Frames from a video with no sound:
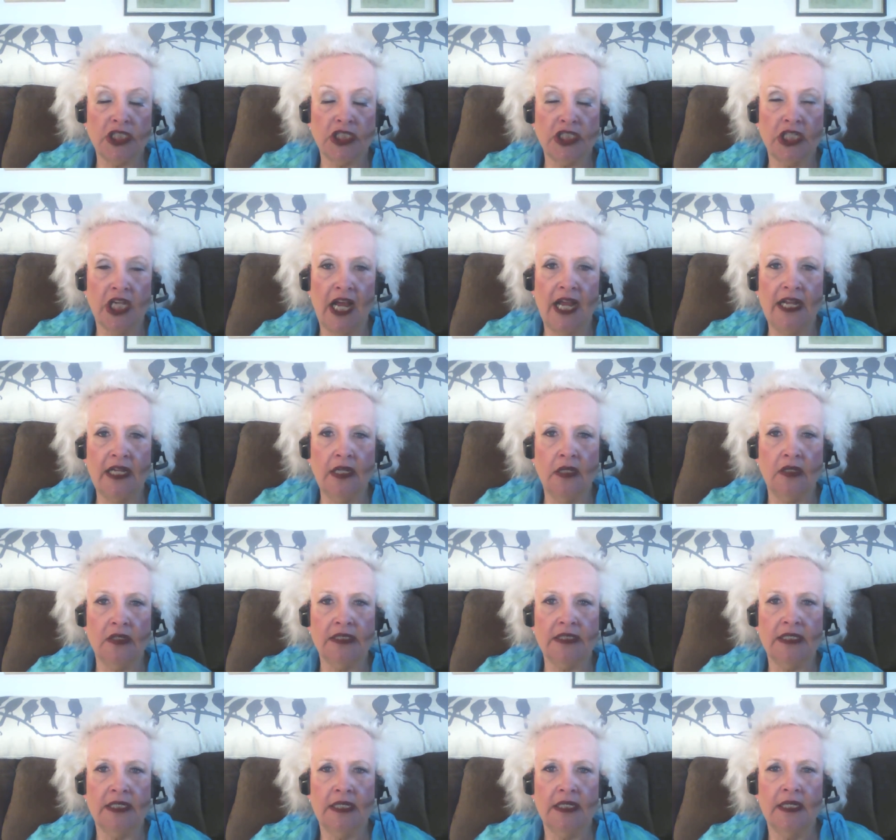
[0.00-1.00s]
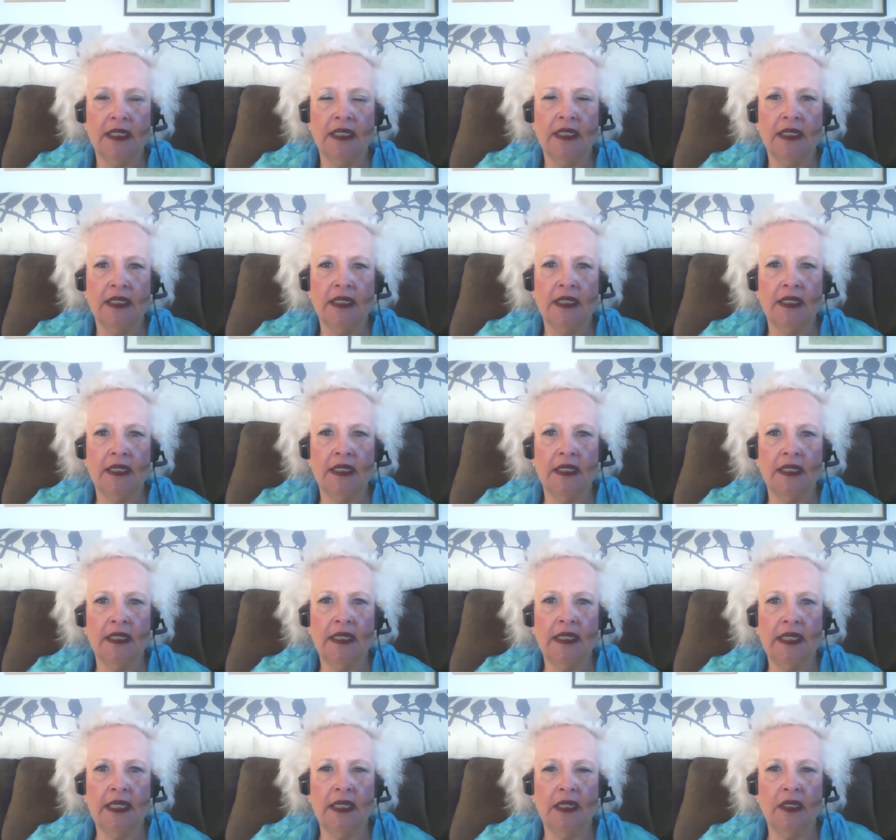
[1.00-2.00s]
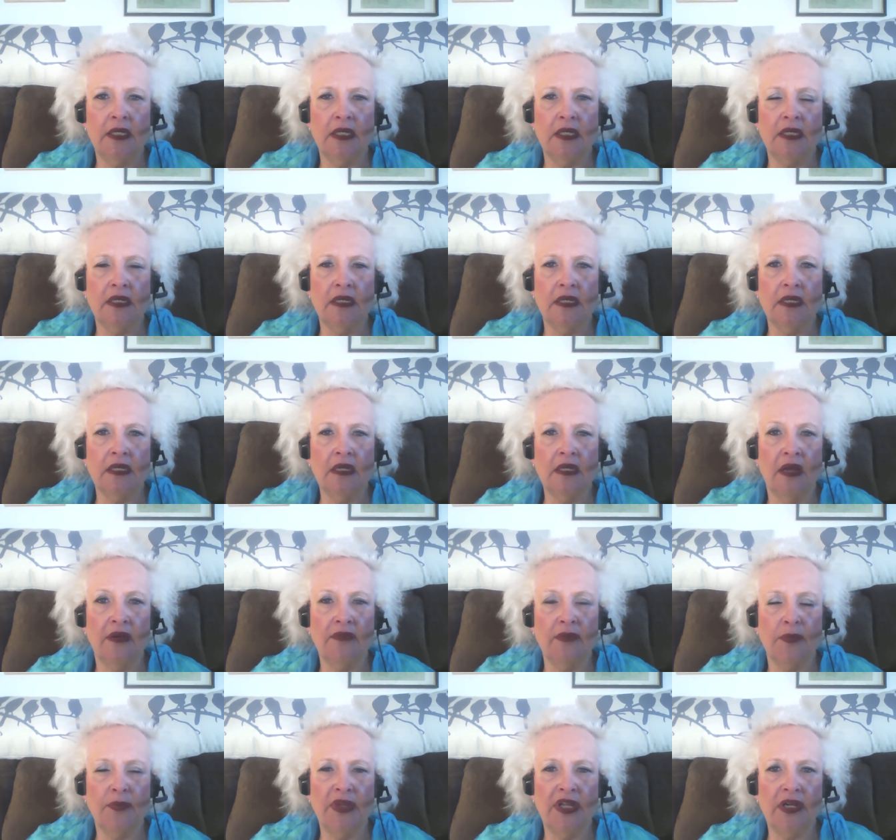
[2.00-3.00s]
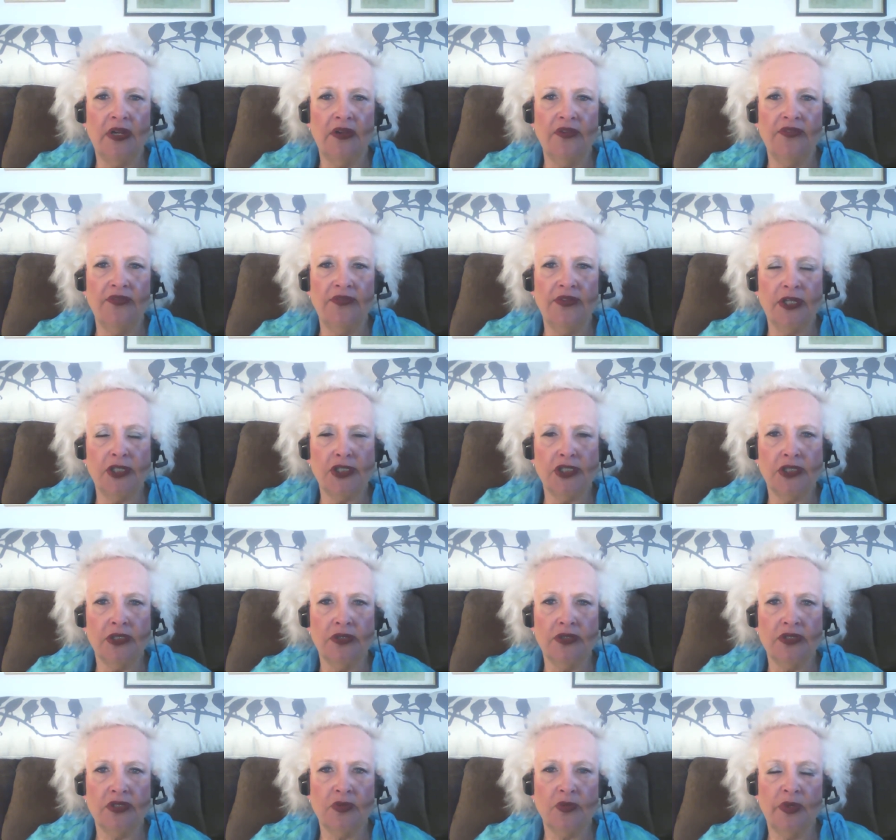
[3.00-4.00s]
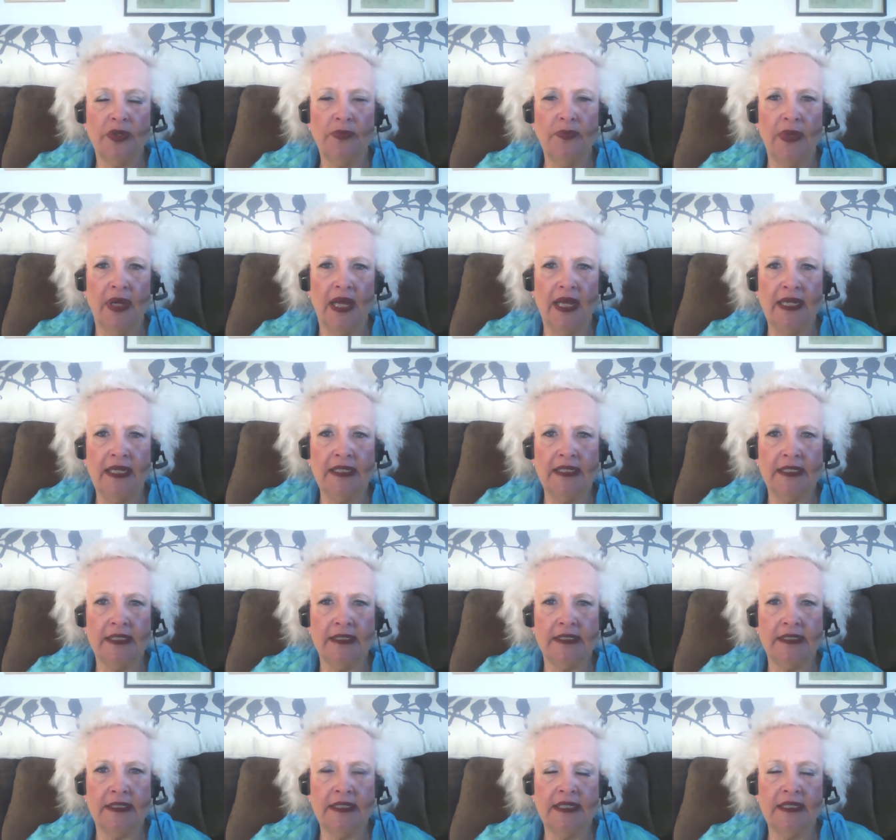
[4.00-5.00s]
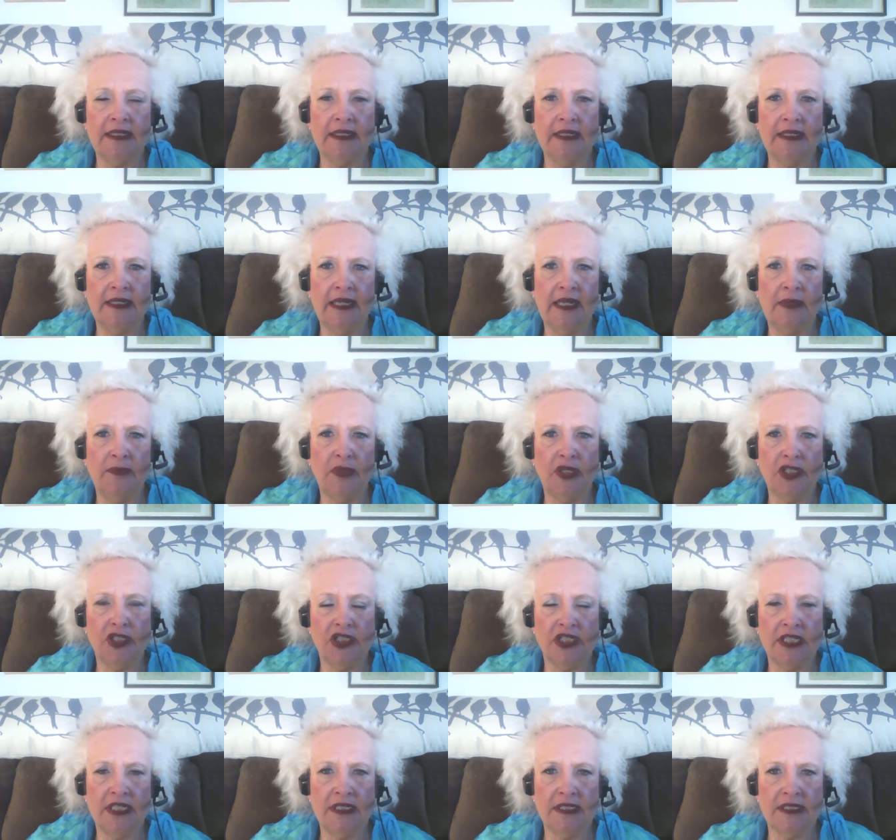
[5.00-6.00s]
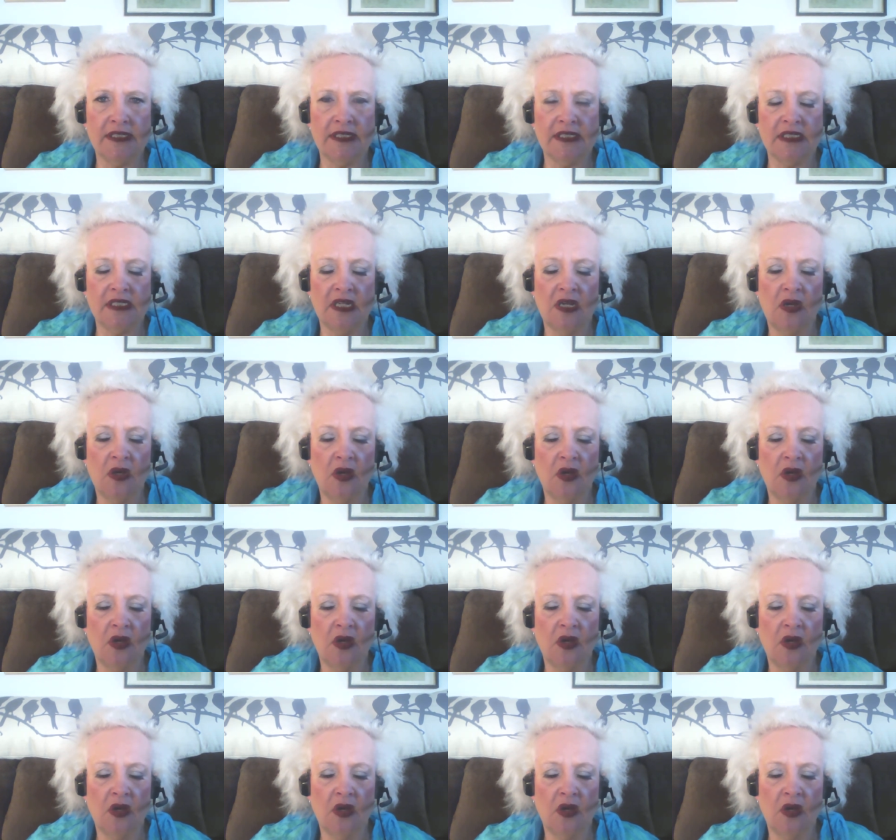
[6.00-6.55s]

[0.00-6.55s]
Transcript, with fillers: child in government officials we bind it in the name of jesus